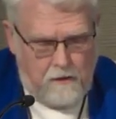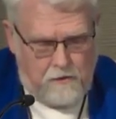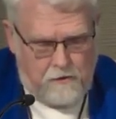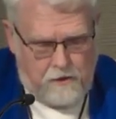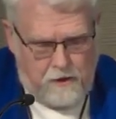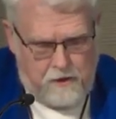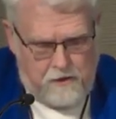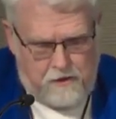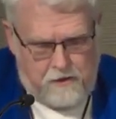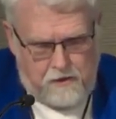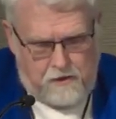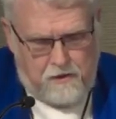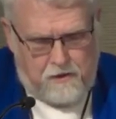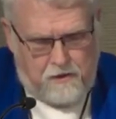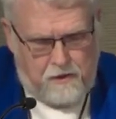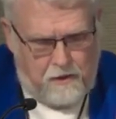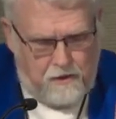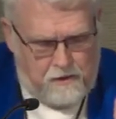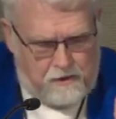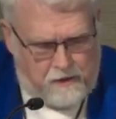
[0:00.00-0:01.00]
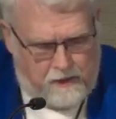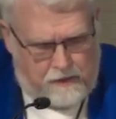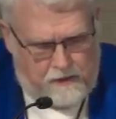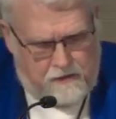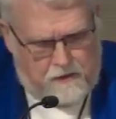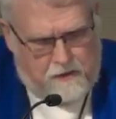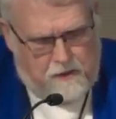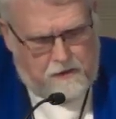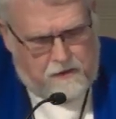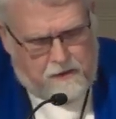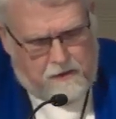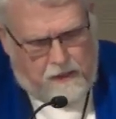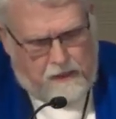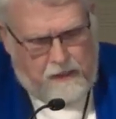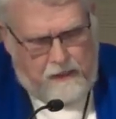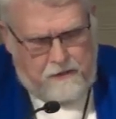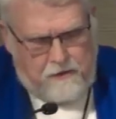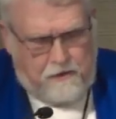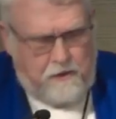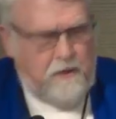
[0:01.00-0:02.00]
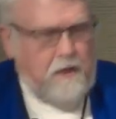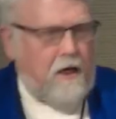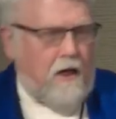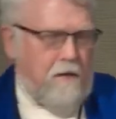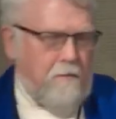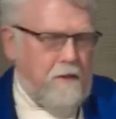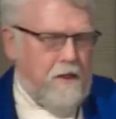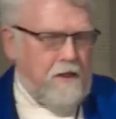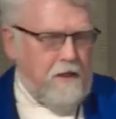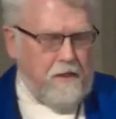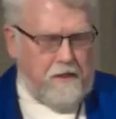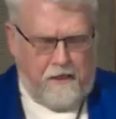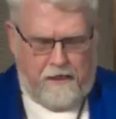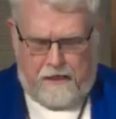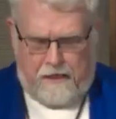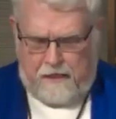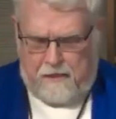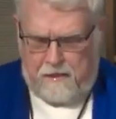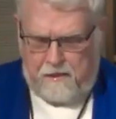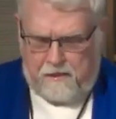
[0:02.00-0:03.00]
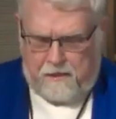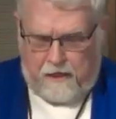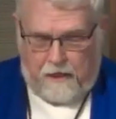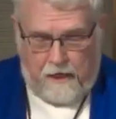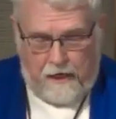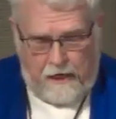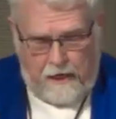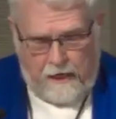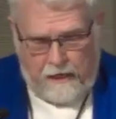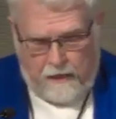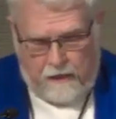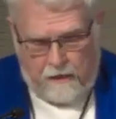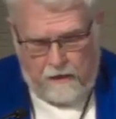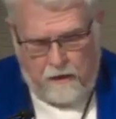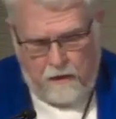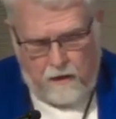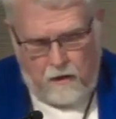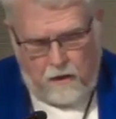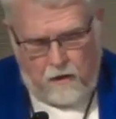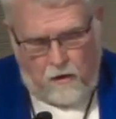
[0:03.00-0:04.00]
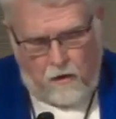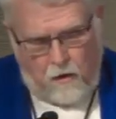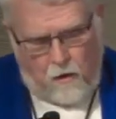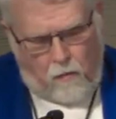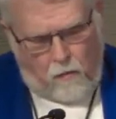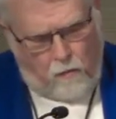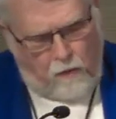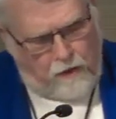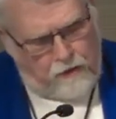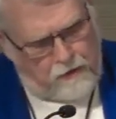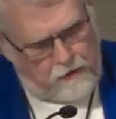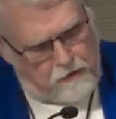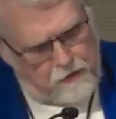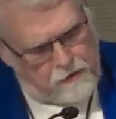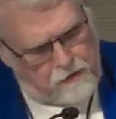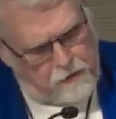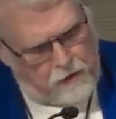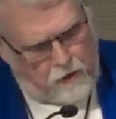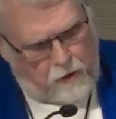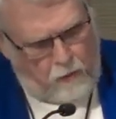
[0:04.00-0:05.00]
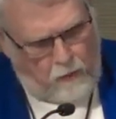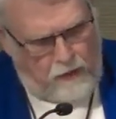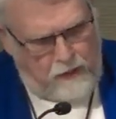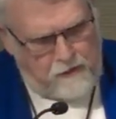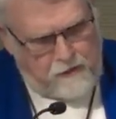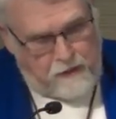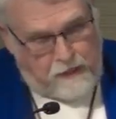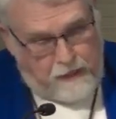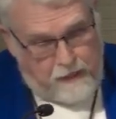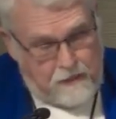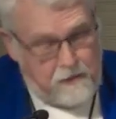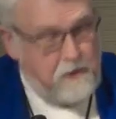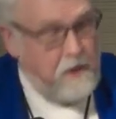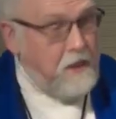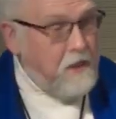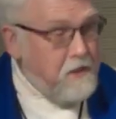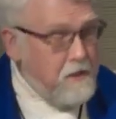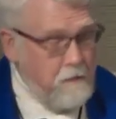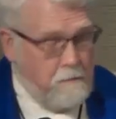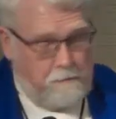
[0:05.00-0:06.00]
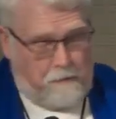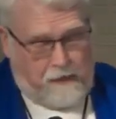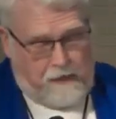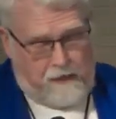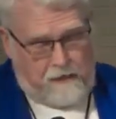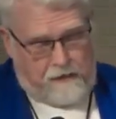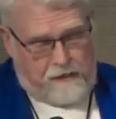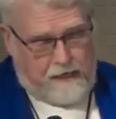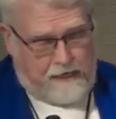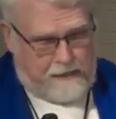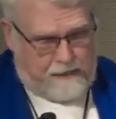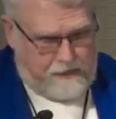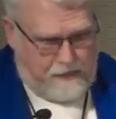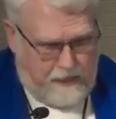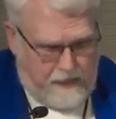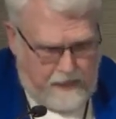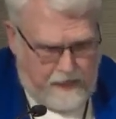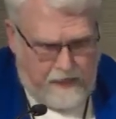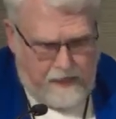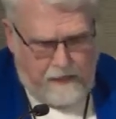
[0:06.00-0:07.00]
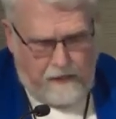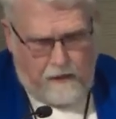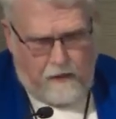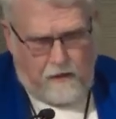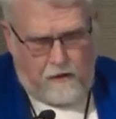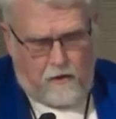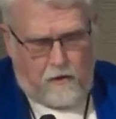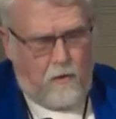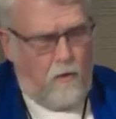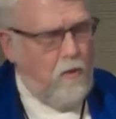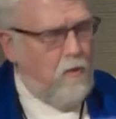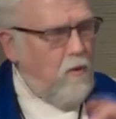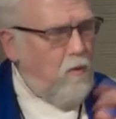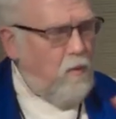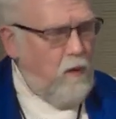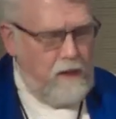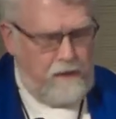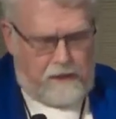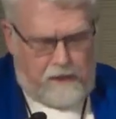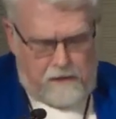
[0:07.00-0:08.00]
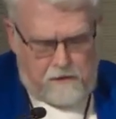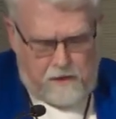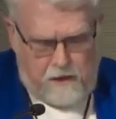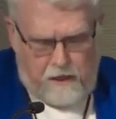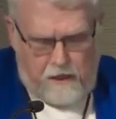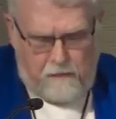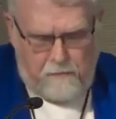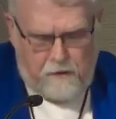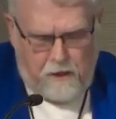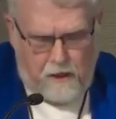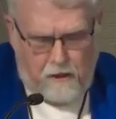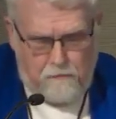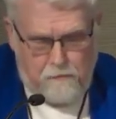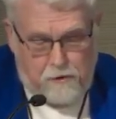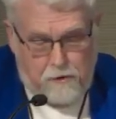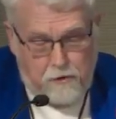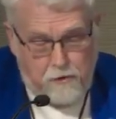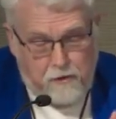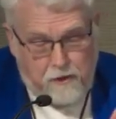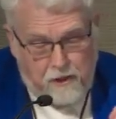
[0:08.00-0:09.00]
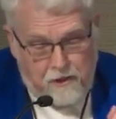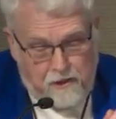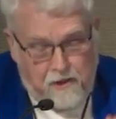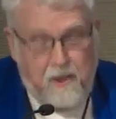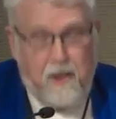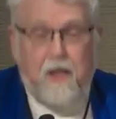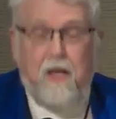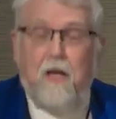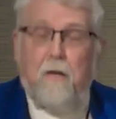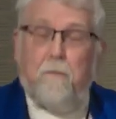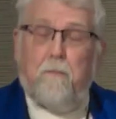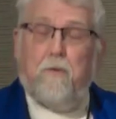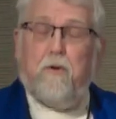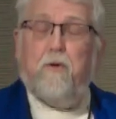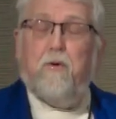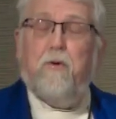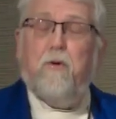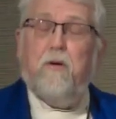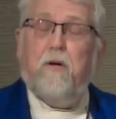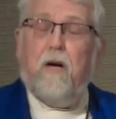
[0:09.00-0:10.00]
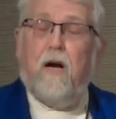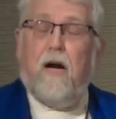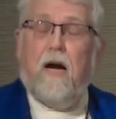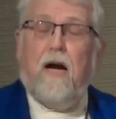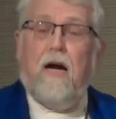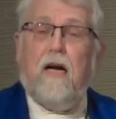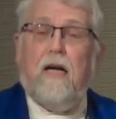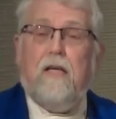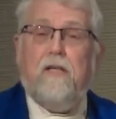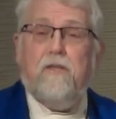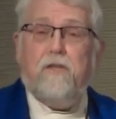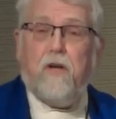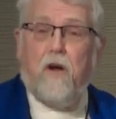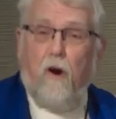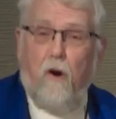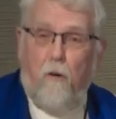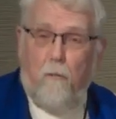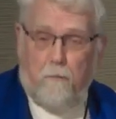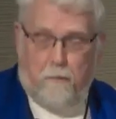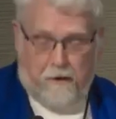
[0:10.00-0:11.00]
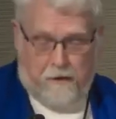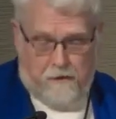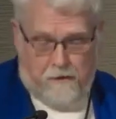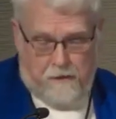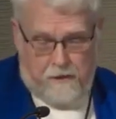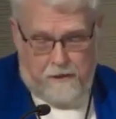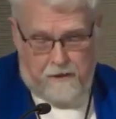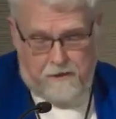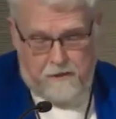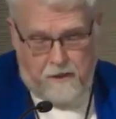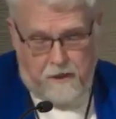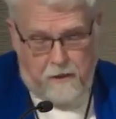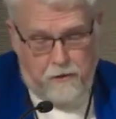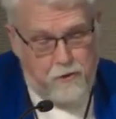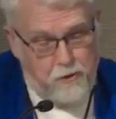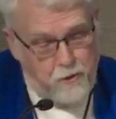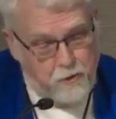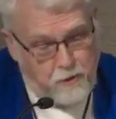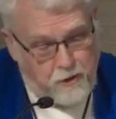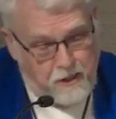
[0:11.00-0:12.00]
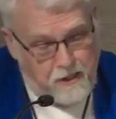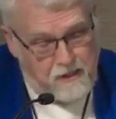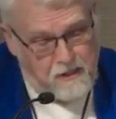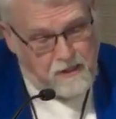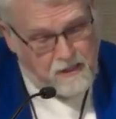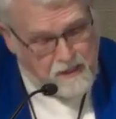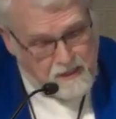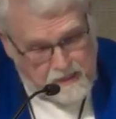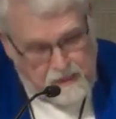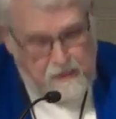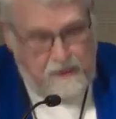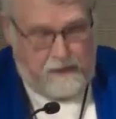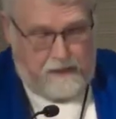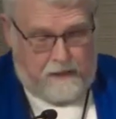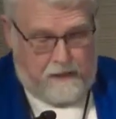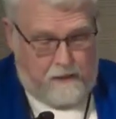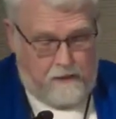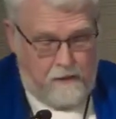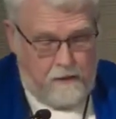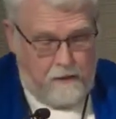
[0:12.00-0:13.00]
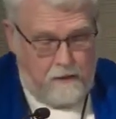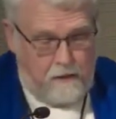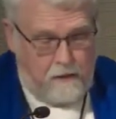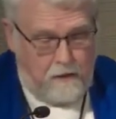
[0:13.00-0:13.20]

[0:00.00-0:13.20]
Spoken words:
Jesus says the signs are coming, that the end is at hand. While there is no way to anticipate that day or when that time comes, you can keep your eyes open, he says. You can see.